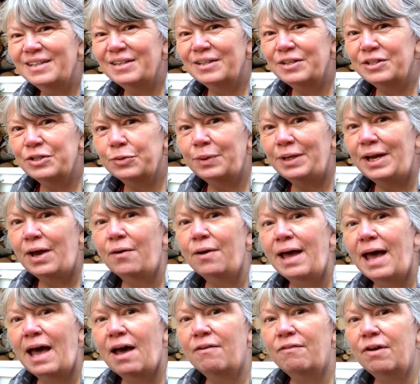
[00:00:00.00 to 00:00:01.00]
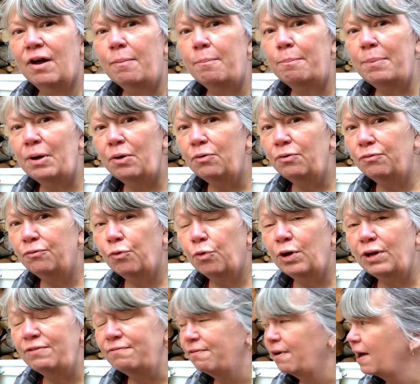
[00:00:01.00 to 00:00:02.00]
So we now have about
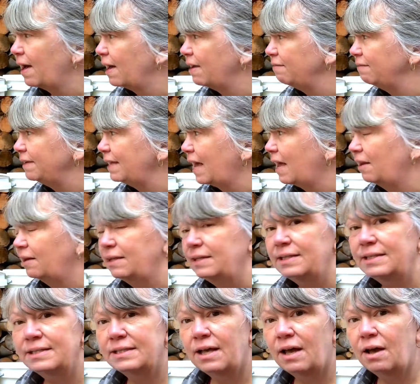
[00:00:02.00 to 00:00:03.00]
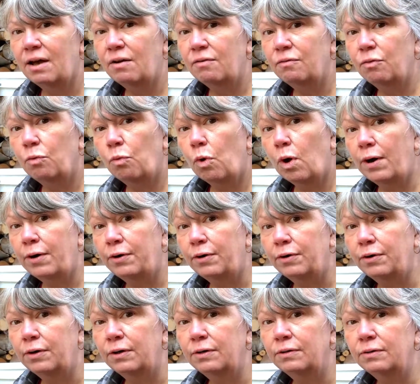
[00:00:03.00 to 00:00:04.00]
45 gallons of
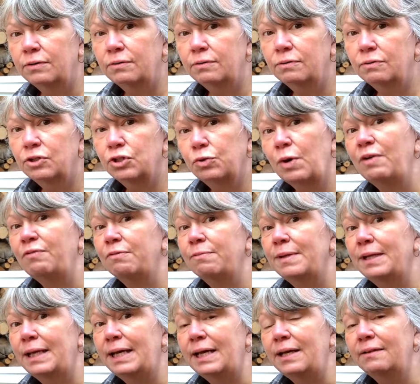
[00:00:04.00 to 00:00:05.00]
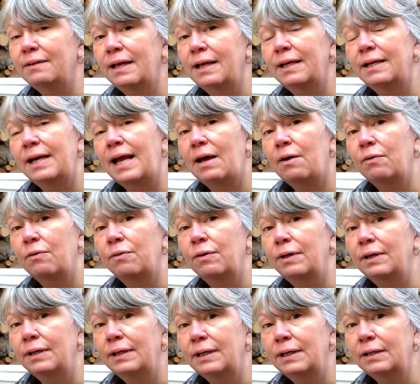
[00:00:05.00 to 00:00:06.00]
water straight from the lake that now
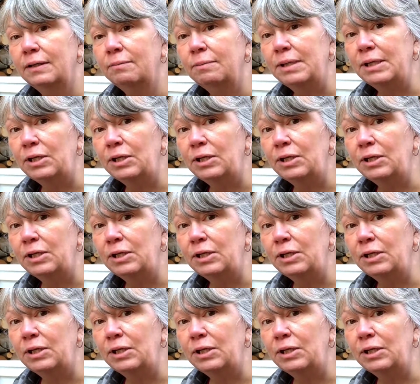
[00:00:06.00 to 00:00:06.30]
can be